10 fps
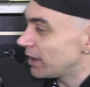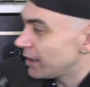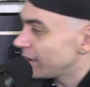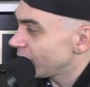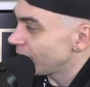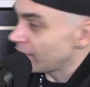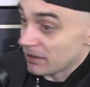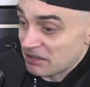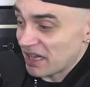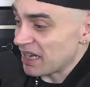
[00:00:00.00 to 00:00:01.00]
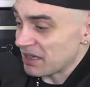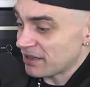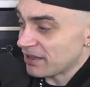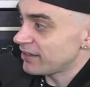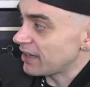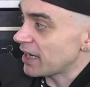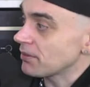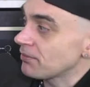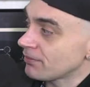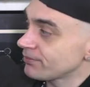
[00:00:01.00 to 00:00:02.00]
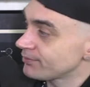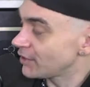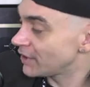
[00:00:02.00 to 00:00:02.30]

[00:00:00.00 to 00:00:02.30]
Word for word: Mm, mm, to this day, mm, mm.